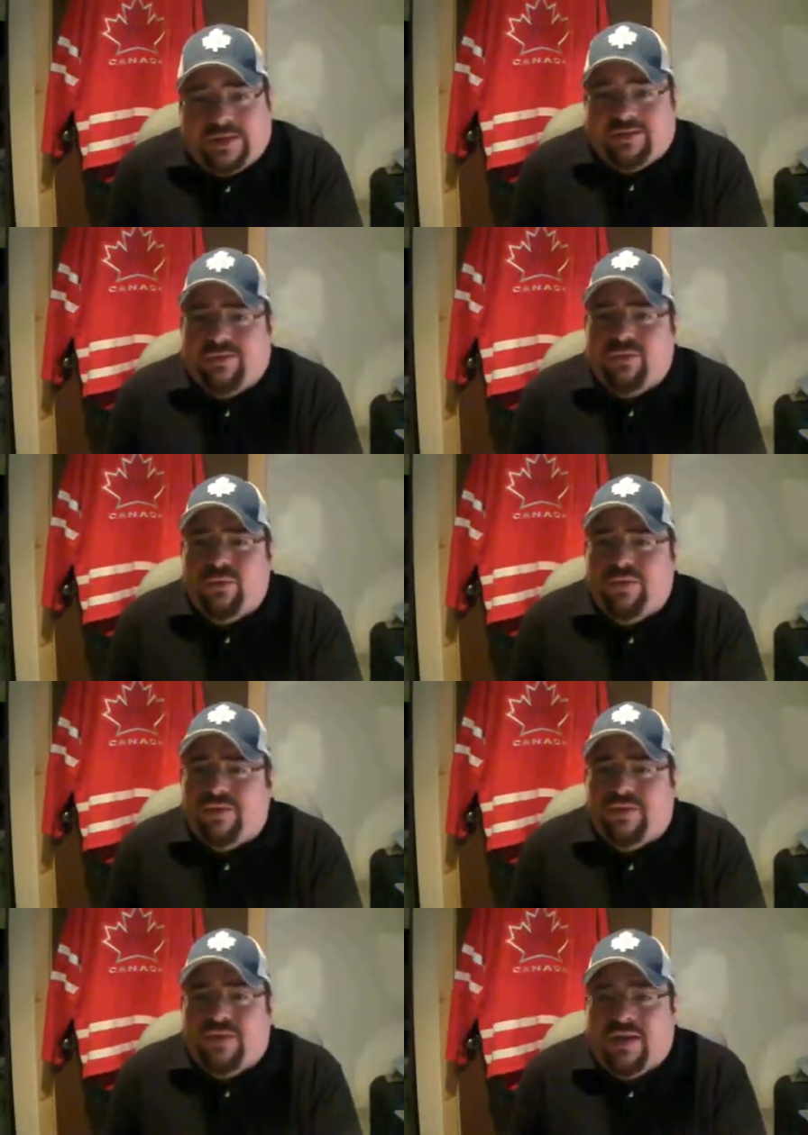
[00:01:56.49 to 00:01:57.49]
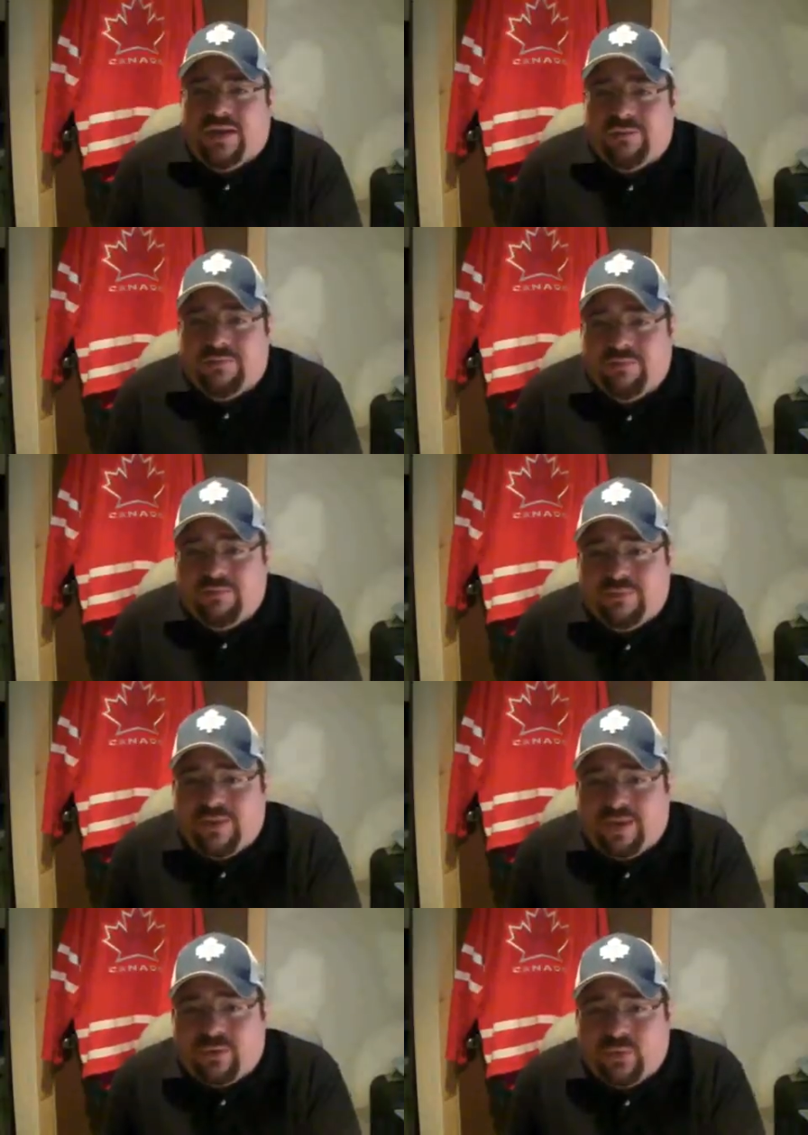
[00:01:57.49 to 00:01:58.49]
Now, who would have thought
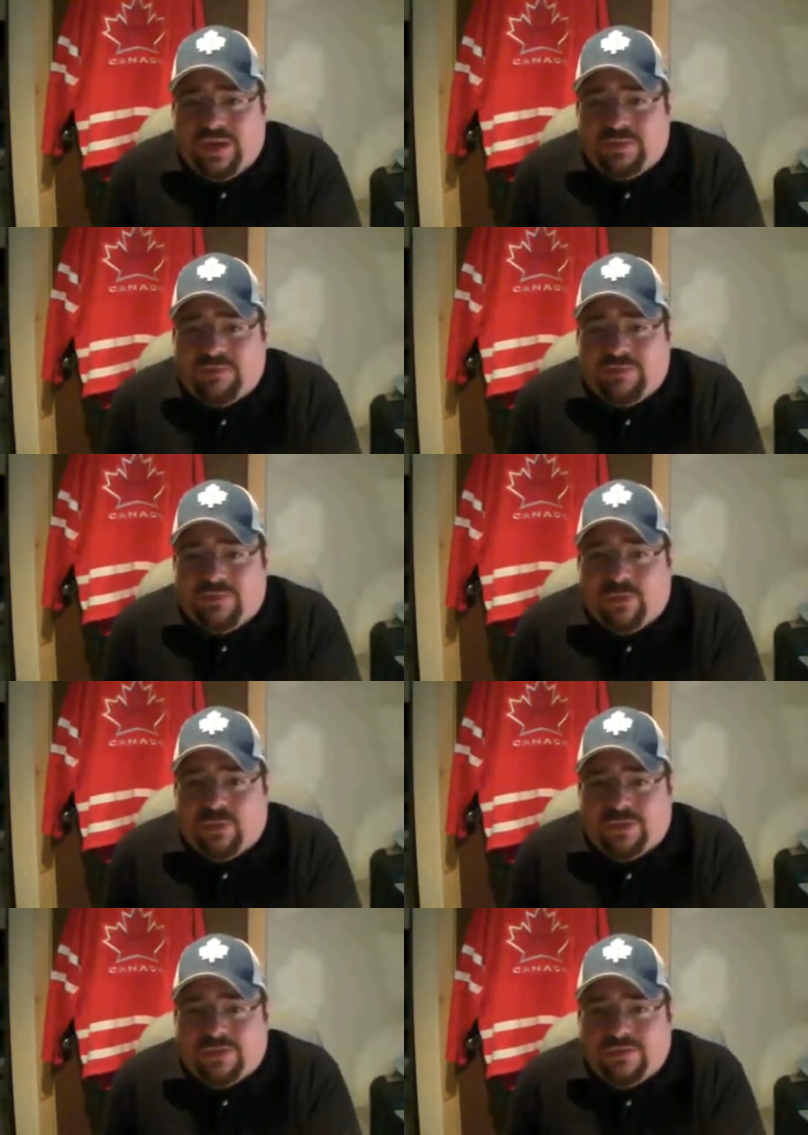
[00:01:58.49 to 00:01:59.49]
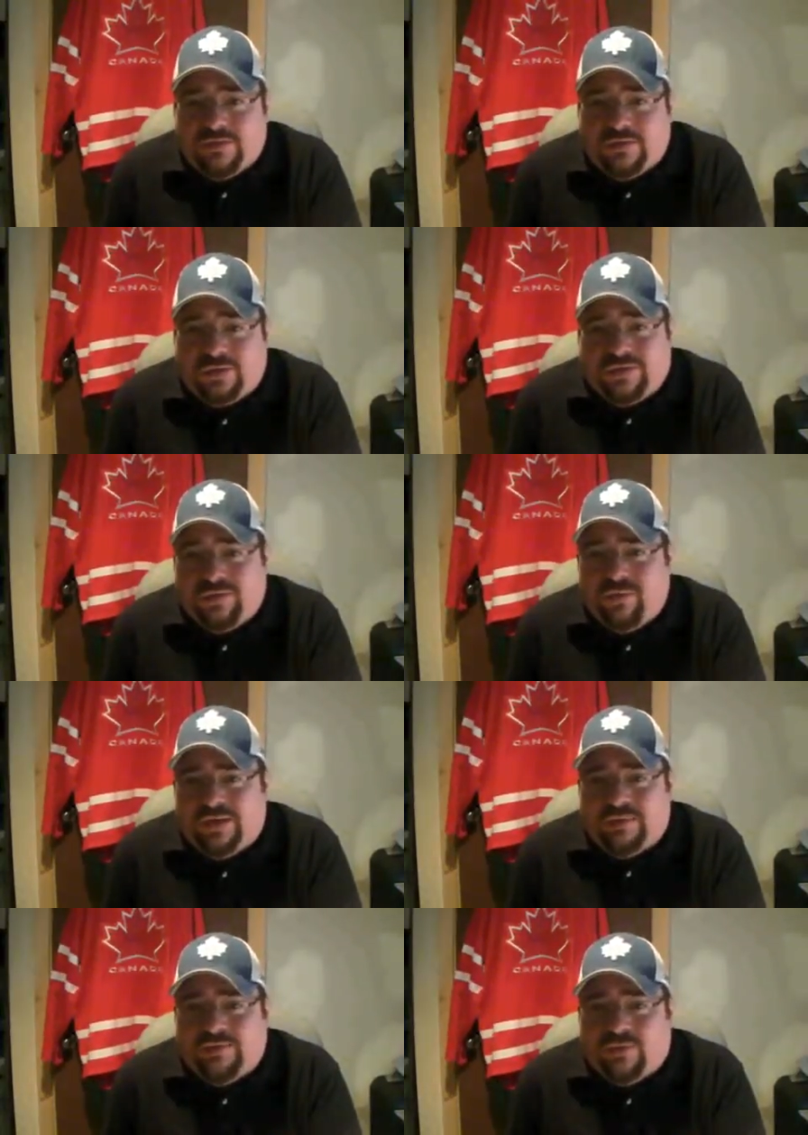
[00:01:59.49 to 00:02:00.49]
a week before, or two
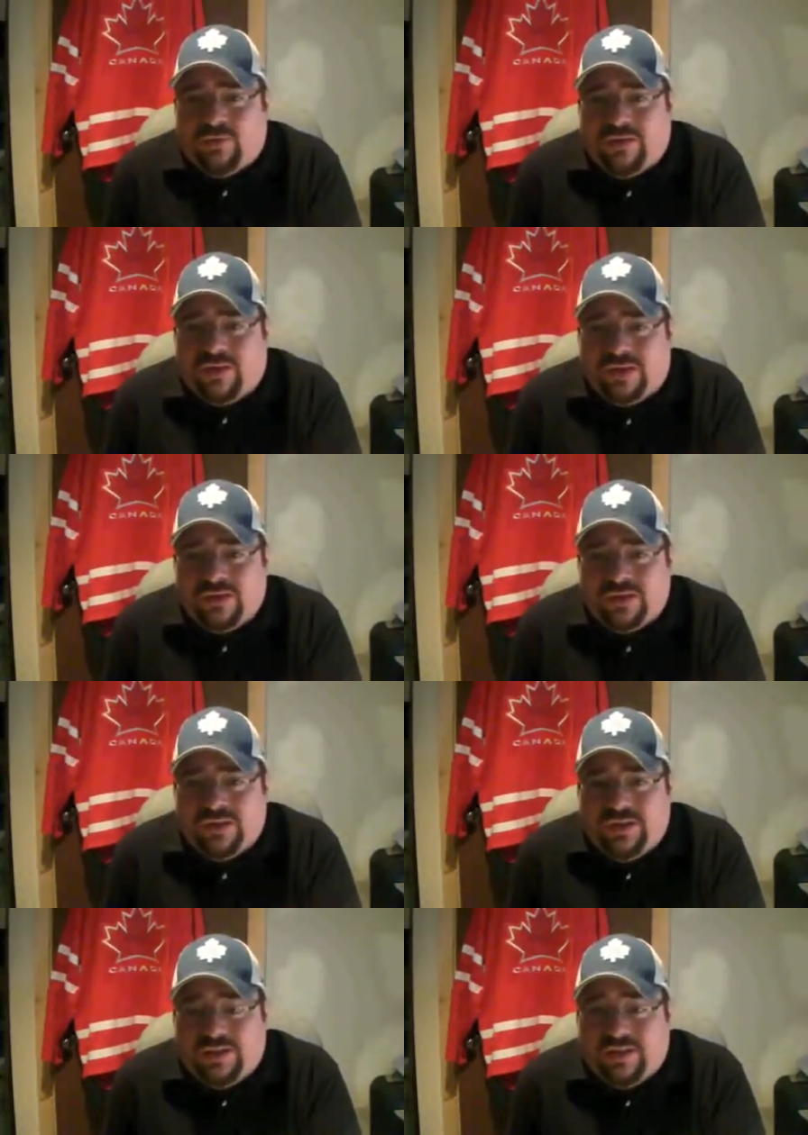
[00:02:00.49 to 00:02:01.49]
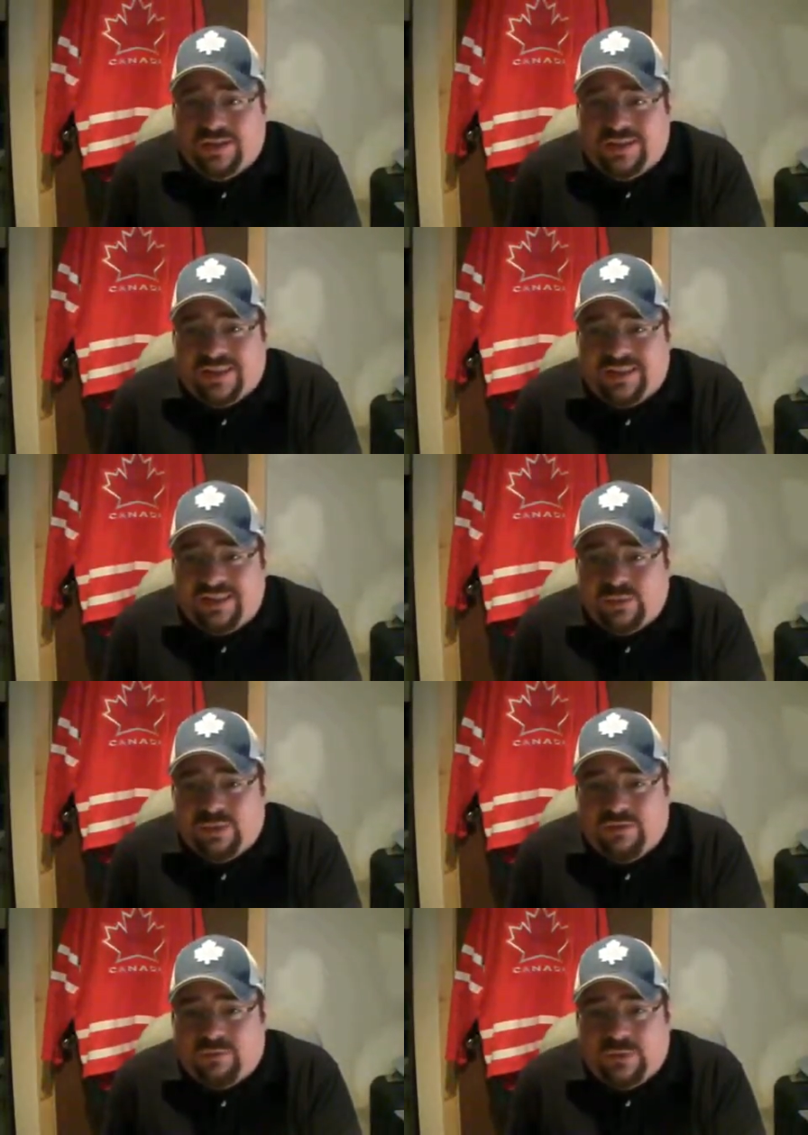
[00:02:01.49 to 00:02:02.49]
weeks before launch, that
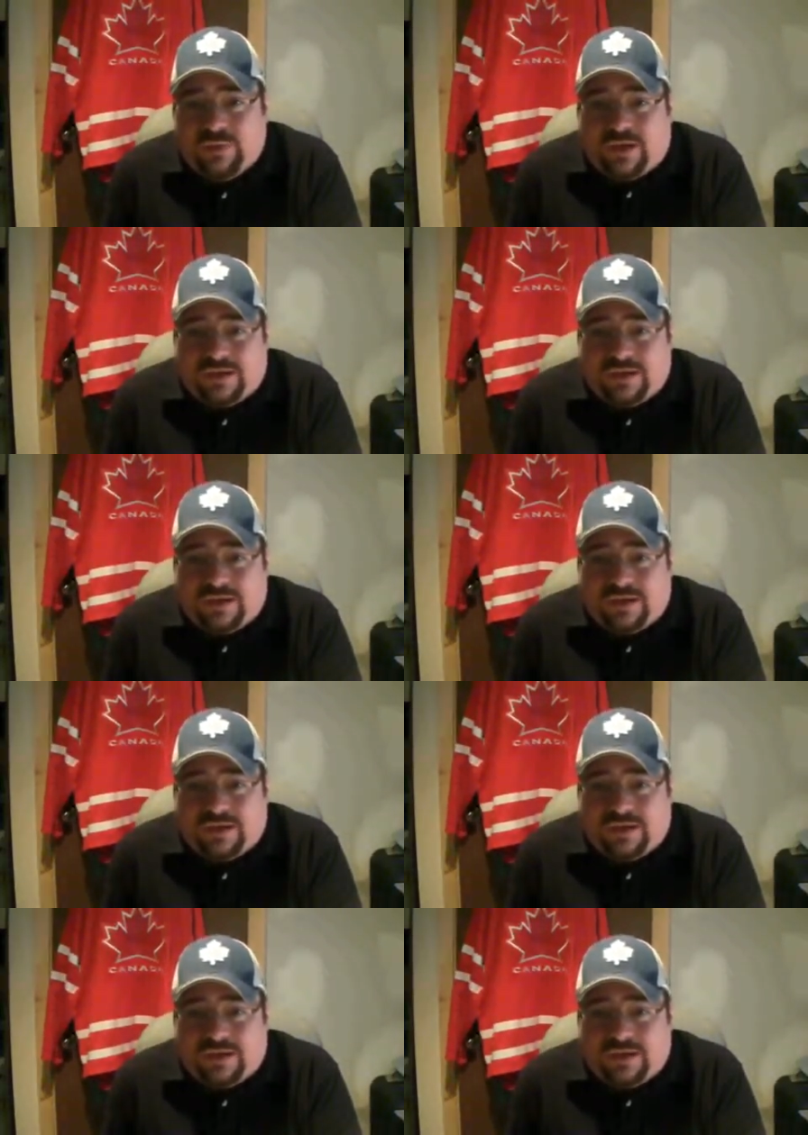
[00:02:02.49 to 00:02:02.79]
this would even